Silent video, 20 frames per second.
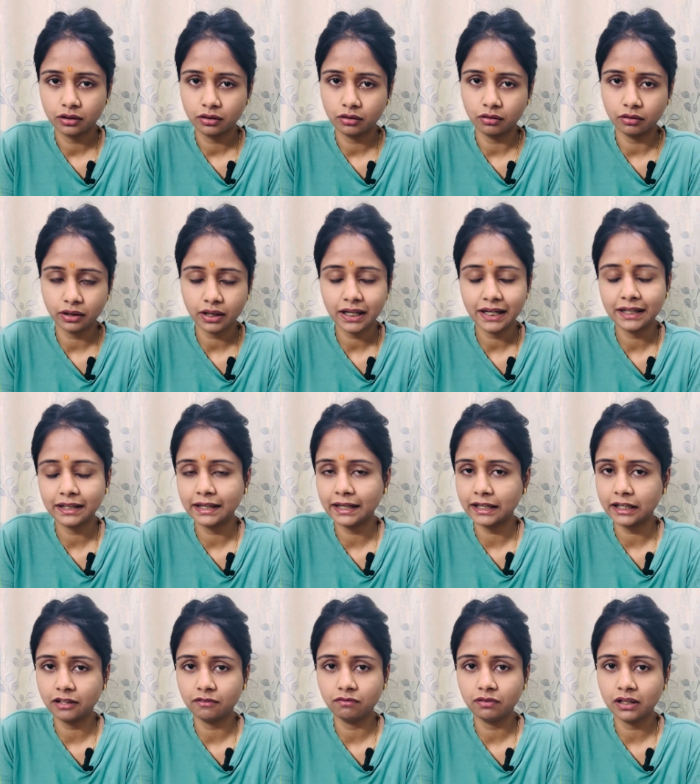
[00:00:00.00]
Okay,
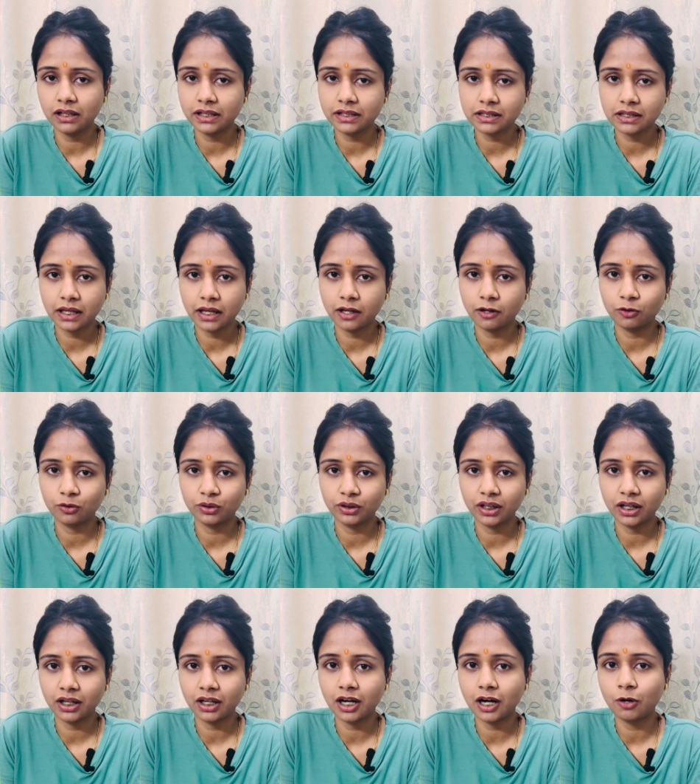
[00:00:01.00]
rating field is there on the
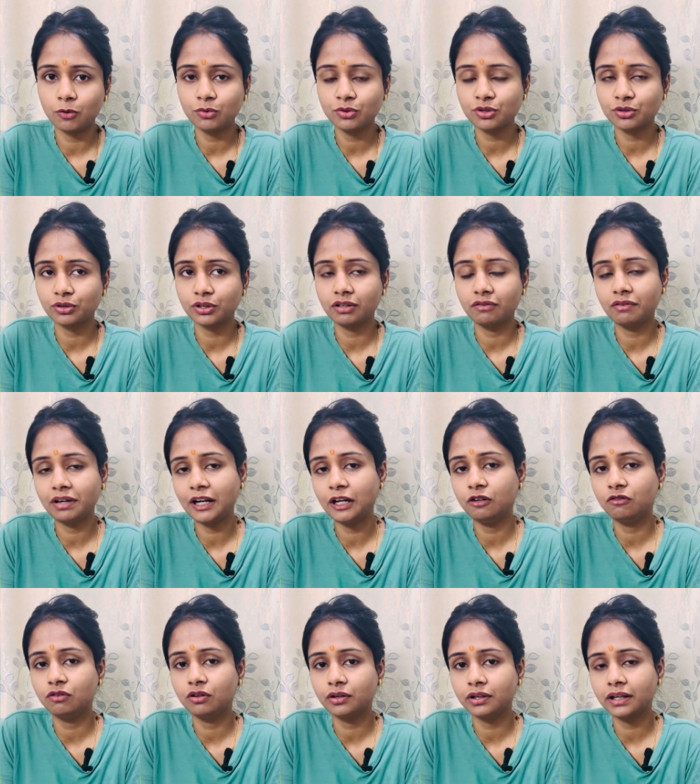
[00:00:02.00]
account. So the value
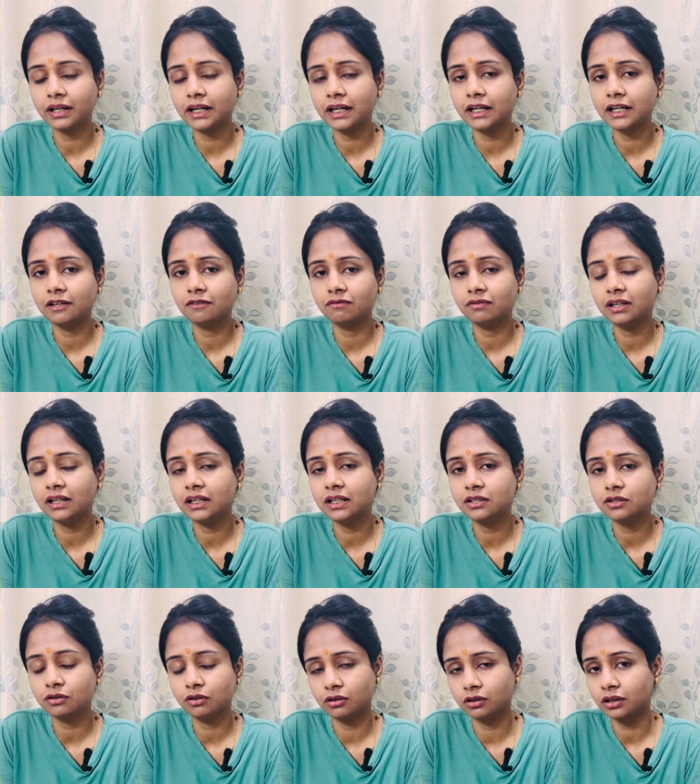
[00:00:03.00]
for the rating field
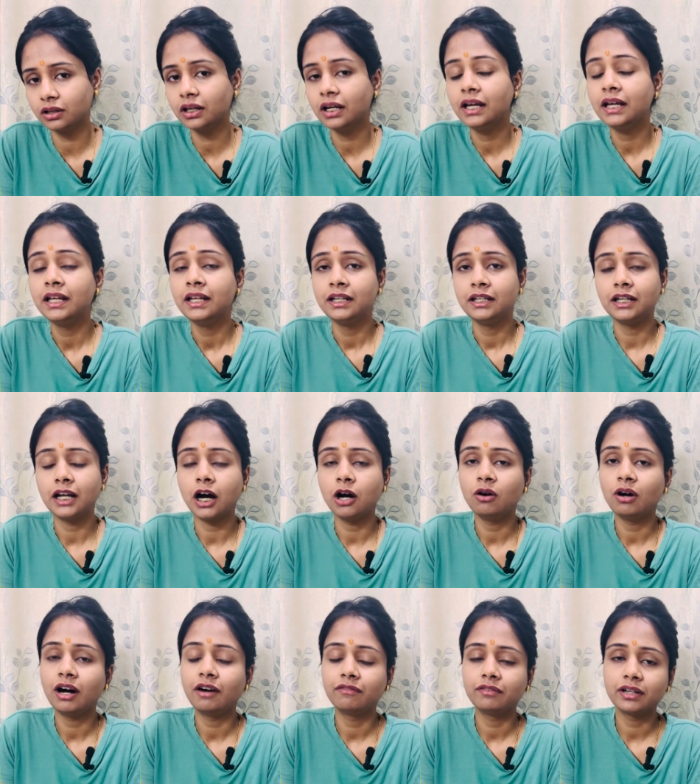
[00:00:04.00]
is hot. Now
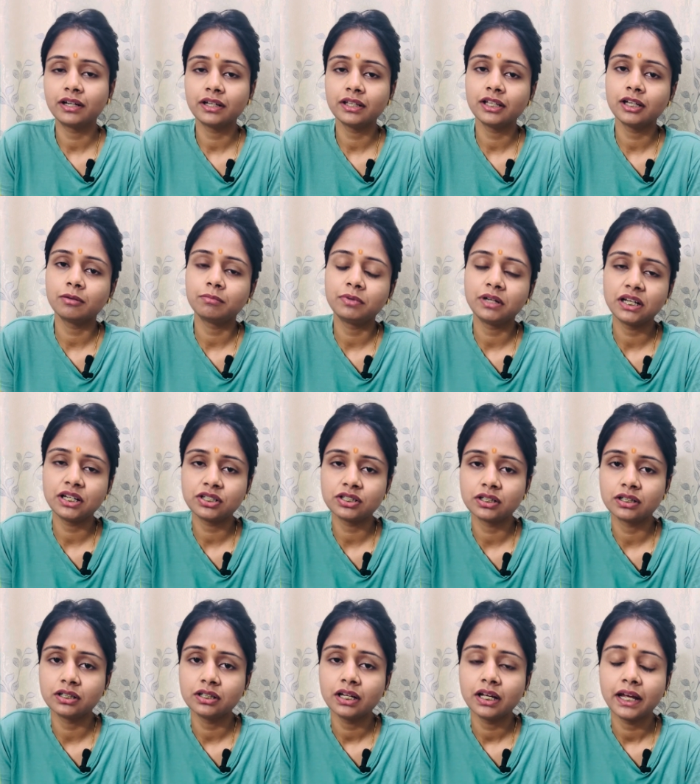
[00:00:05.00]
after the
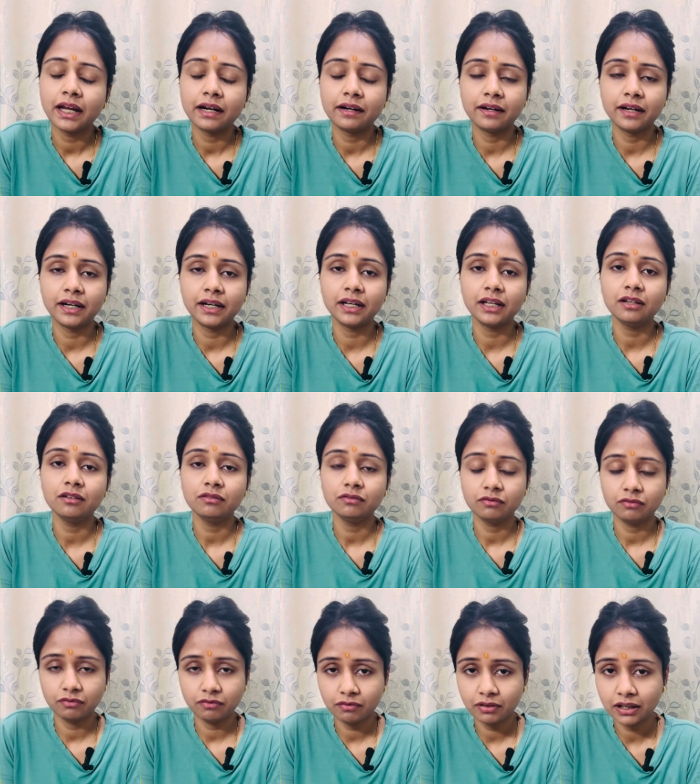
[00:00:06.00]
updation, rating
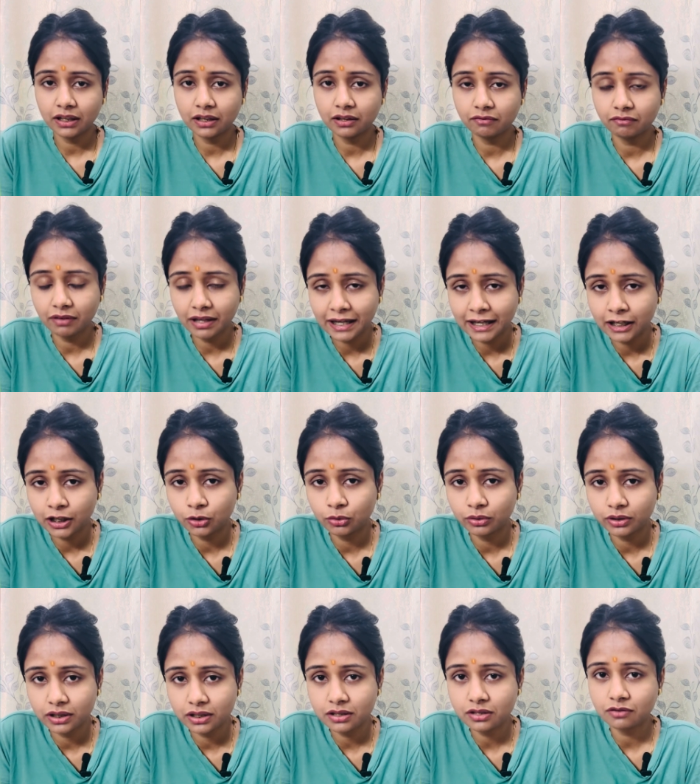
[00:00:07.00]
field value
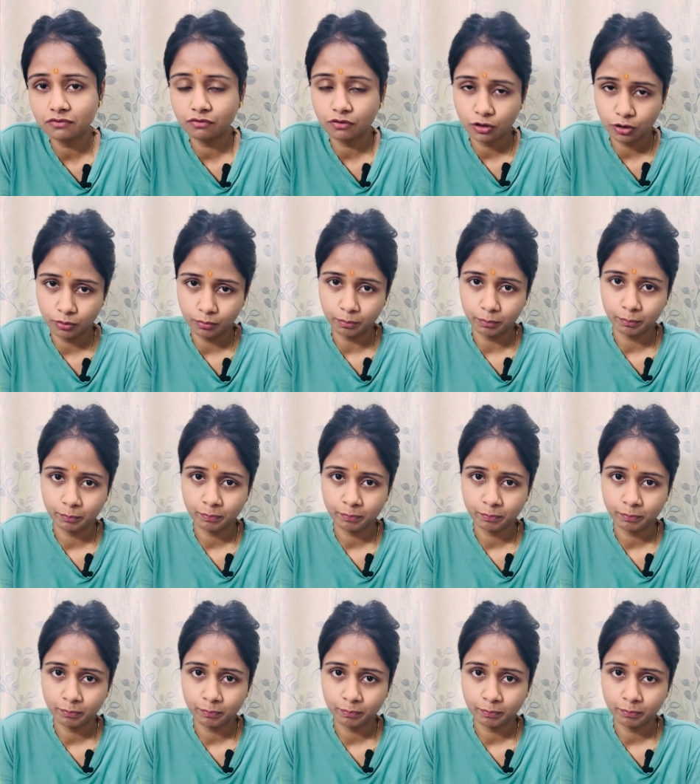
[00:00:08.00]
is warm.